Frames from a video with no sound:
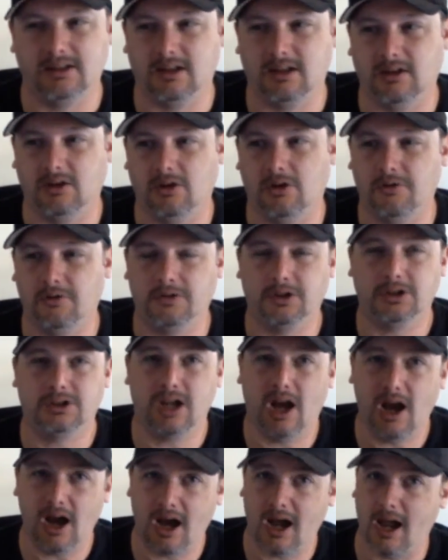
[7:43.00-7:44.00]
over
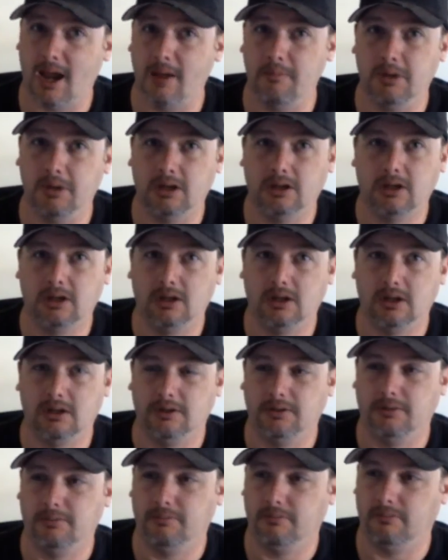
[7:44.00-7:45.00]
time,
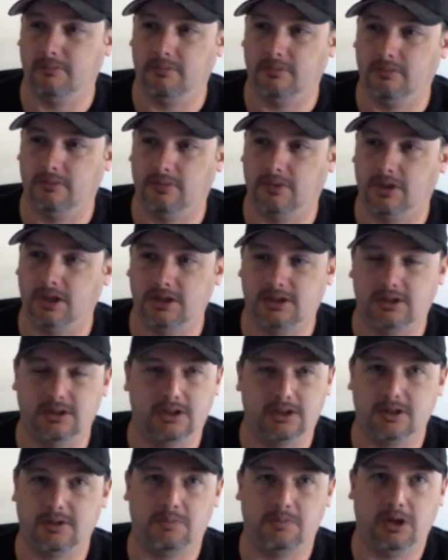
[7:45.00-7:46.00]
this
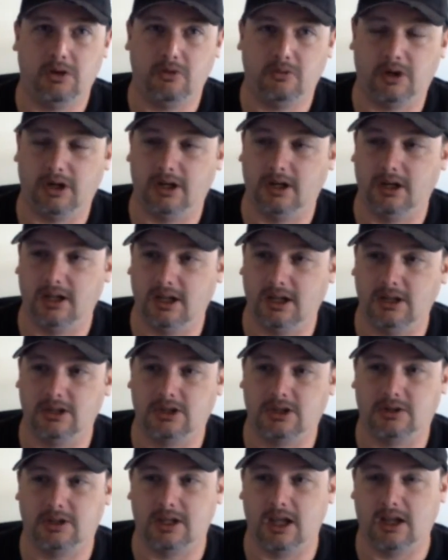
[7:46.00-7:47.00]
just being what it
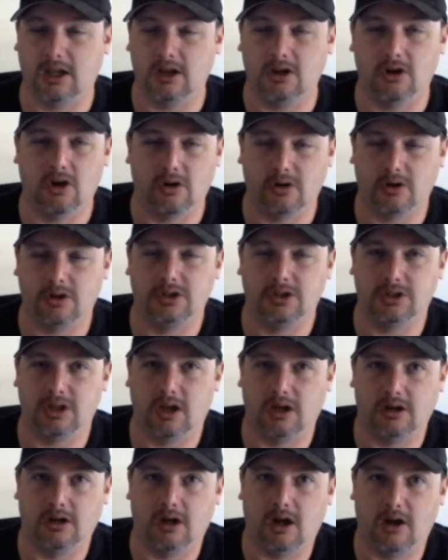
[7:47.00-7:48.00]
is, taking cartridges
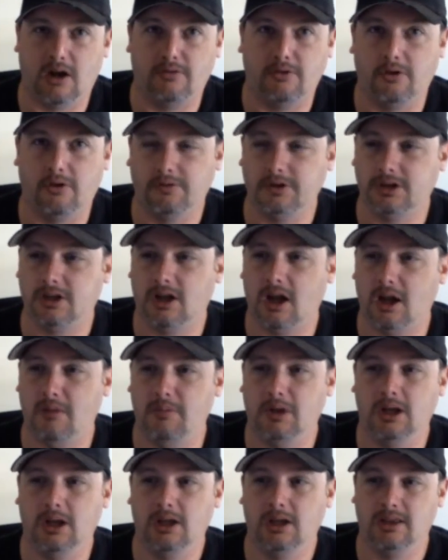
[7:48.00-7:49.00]
on and off, over
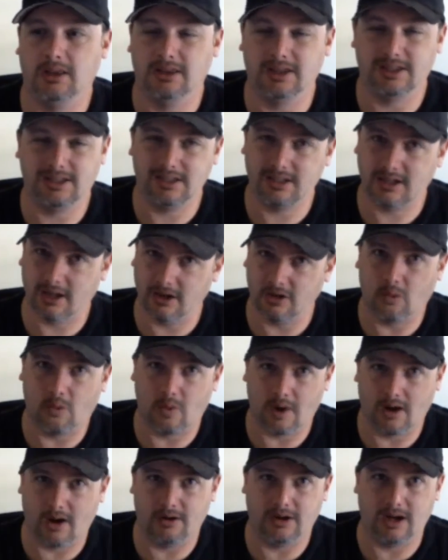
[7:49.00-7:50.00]
time, this is going to
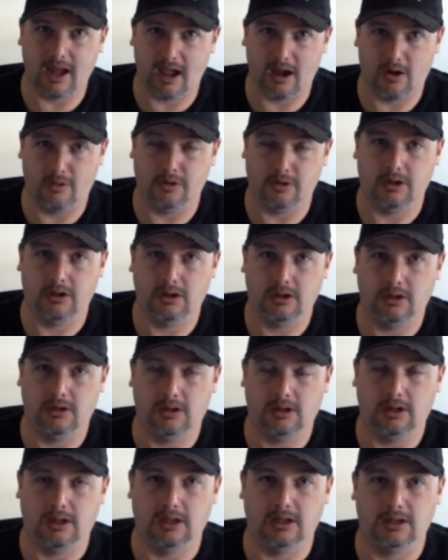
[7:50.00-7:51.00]
wear down.
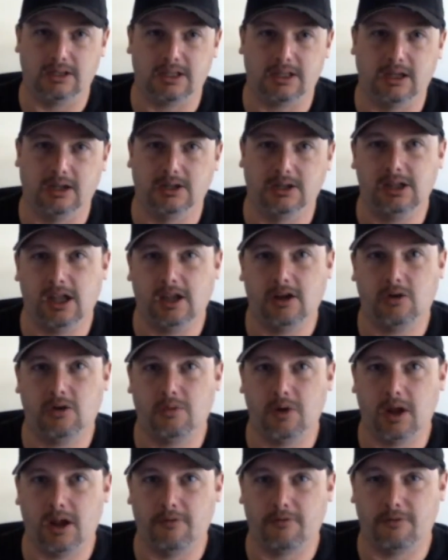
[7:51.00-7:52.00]
And it's going to take
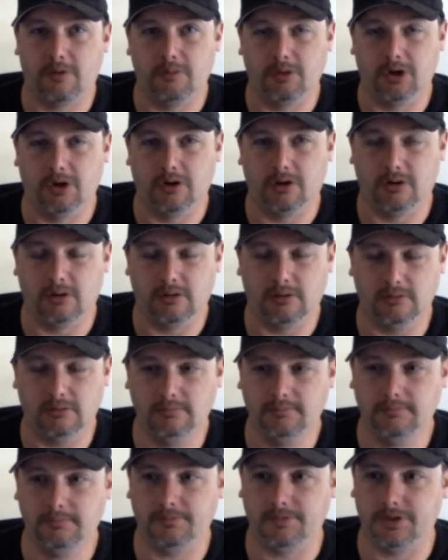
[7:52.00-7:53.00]
away from your,
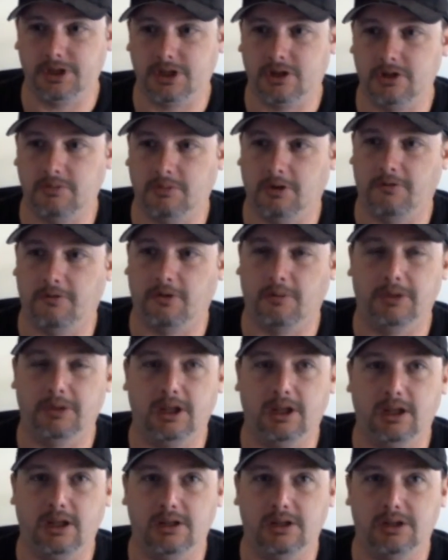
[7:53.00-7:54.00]
from
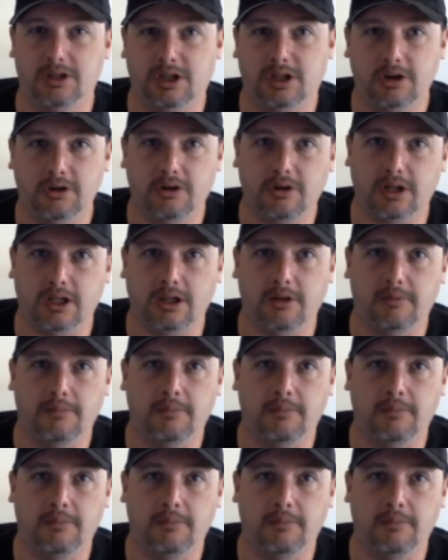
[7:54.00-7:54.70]
the security